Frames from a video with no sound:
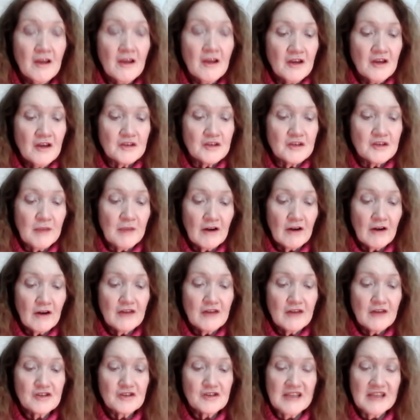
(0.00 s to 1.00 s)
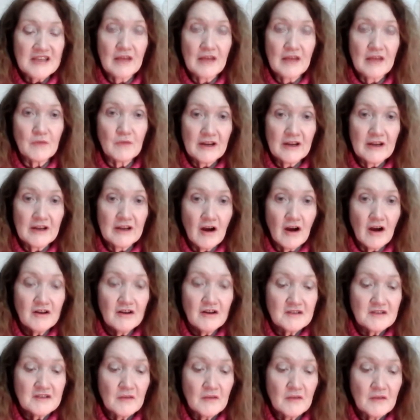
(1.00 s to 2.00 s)
To better understand
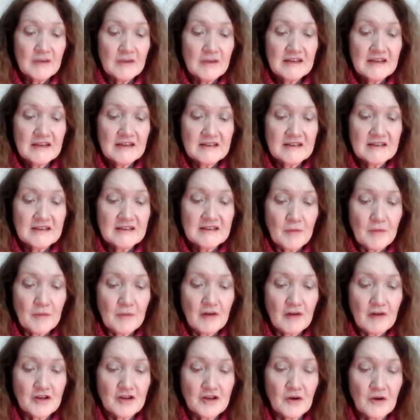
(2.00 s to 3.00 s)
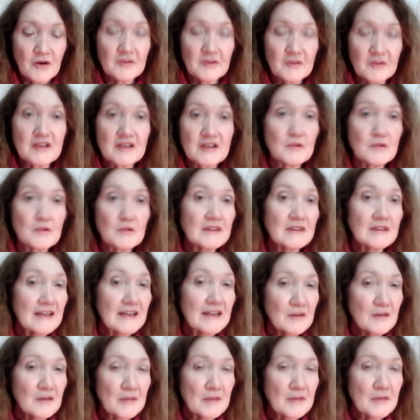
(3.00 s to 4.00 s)
redox, we need to dip our toes into a
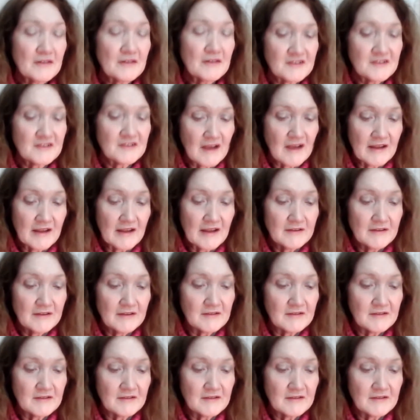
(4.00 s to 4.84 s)
little bit of science.